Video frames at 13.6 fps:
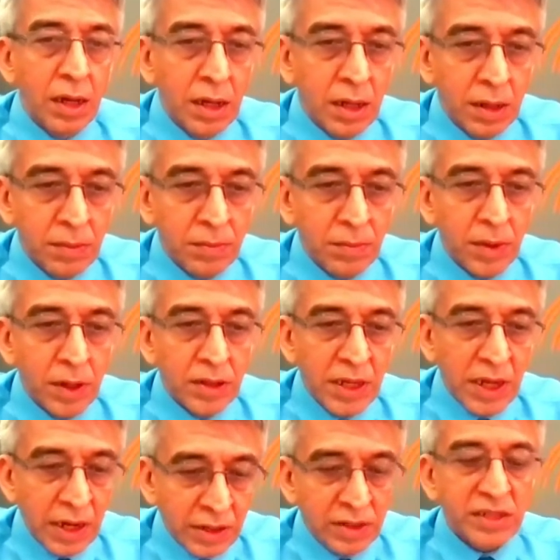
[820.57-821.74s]
Uh,
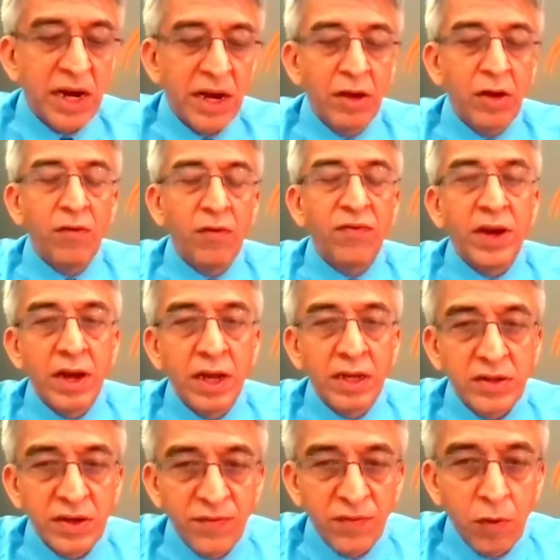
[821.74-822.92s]
the understanding of
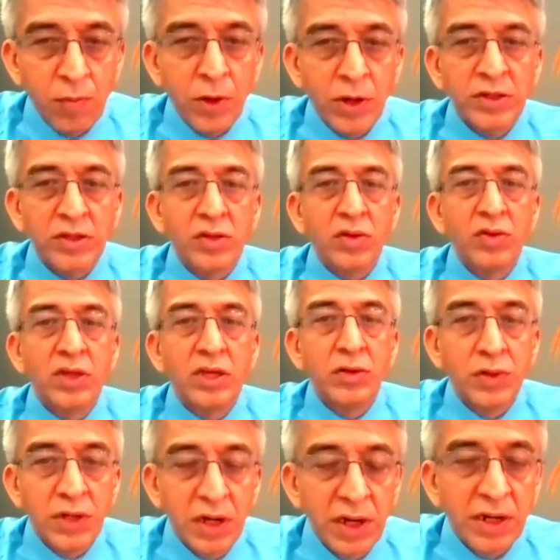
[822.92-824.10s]
Industry four point oh, the
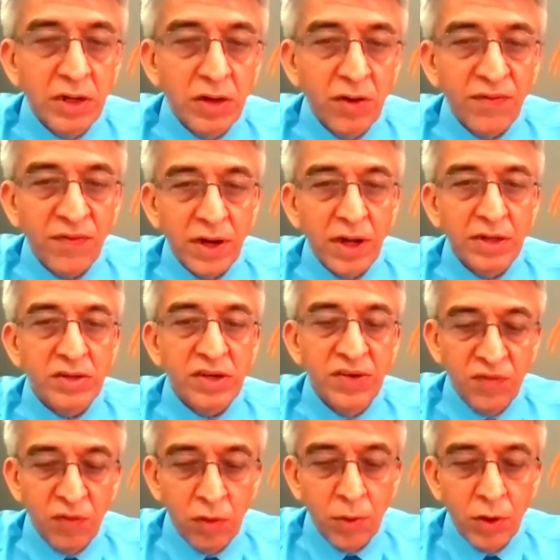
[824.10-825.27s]
utility of Industry
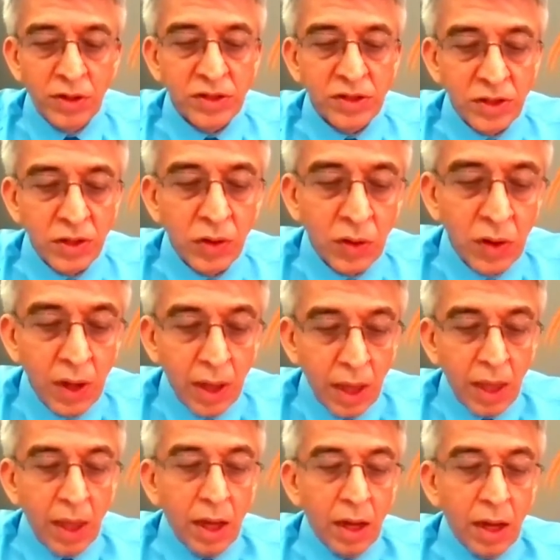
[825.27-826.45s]
four point oh
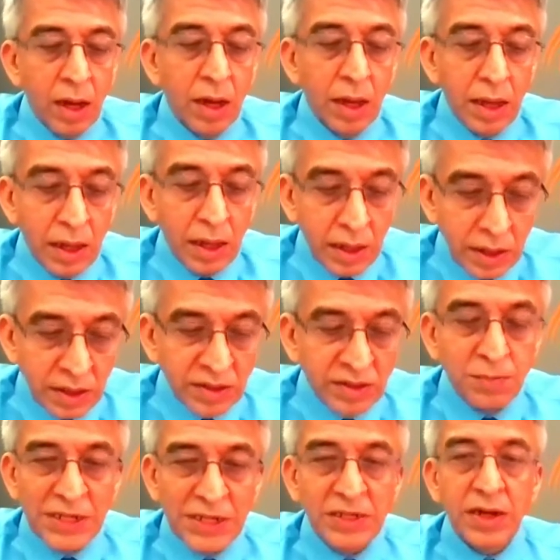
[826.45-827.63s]
uh, is
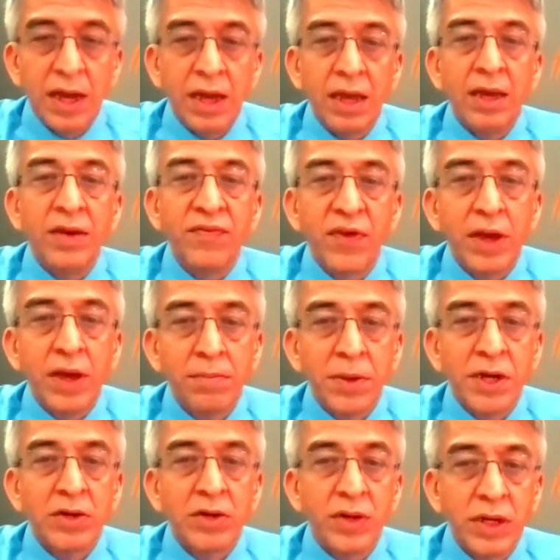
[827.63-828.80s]
much higher if we
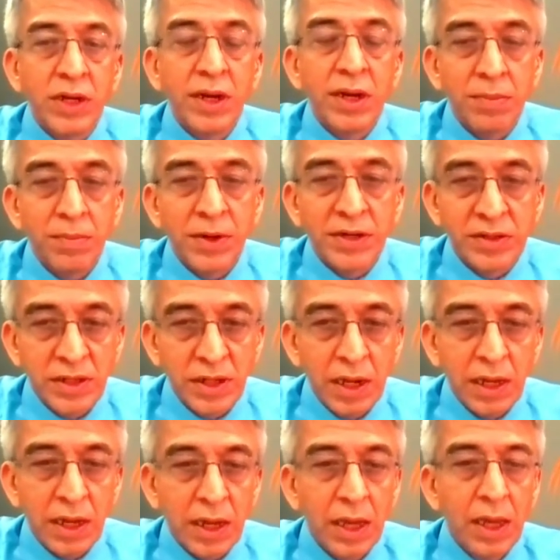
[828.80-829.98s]
compare to India
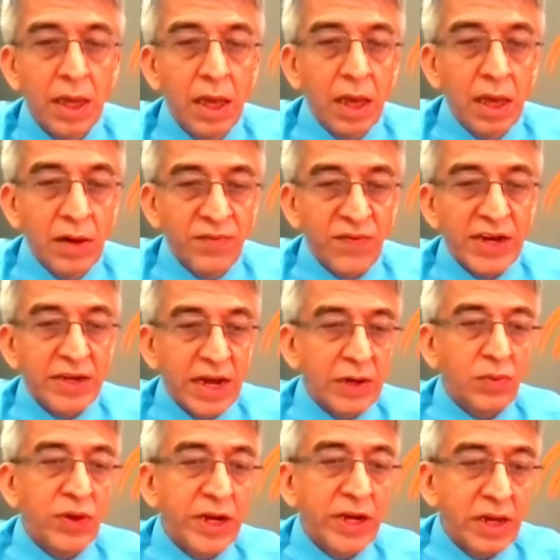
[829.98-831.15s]
presently. In fact,
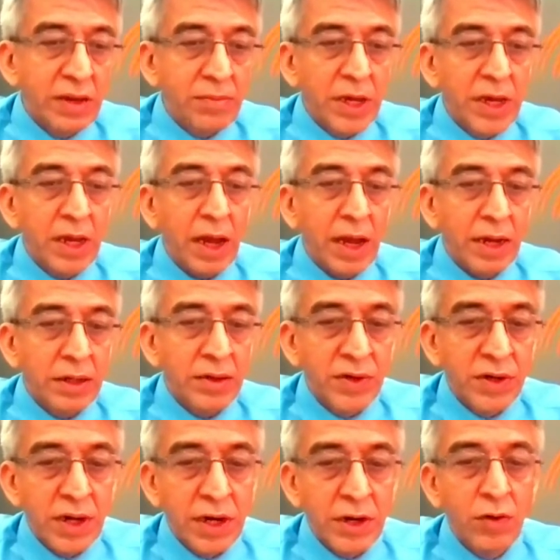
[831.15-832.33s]
at V D M A, at
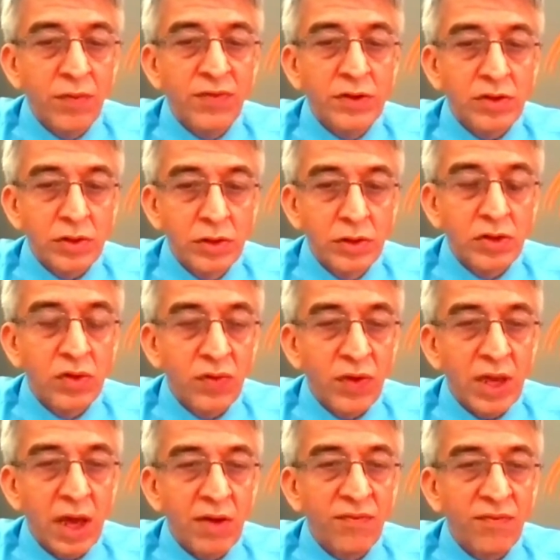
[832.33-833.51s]
our head office also,
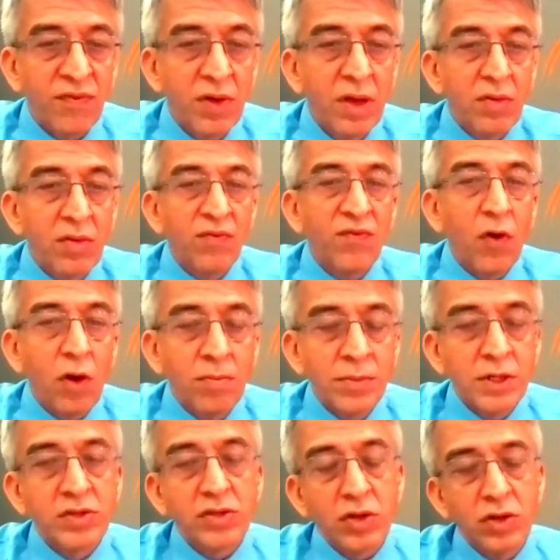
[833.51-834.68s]
we have
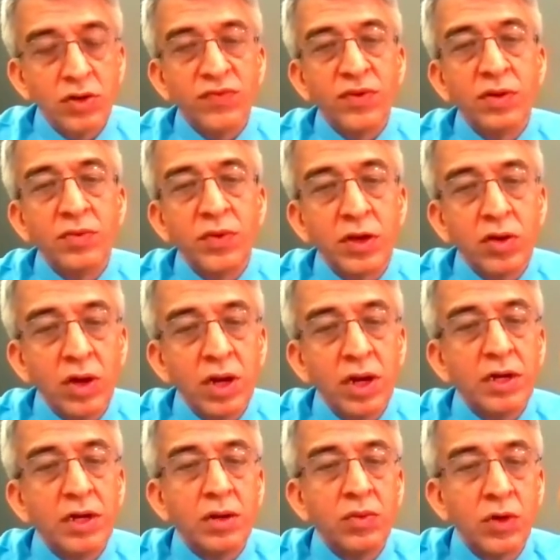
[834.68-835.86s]
formed a sort of, a, we call
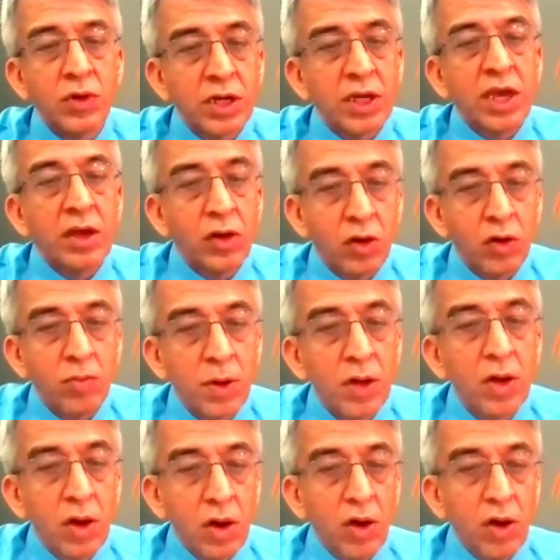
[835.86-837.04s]
it a working group
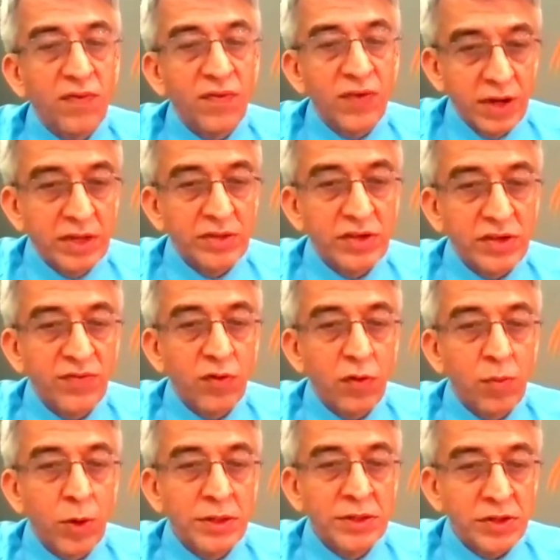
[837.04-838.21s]
of Industry
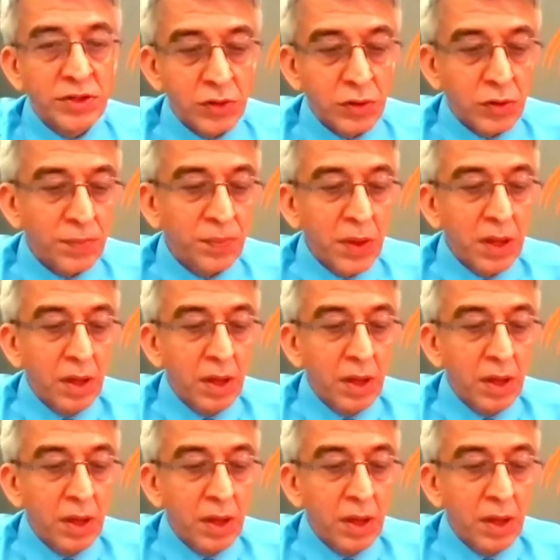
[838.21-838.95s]
four point oh,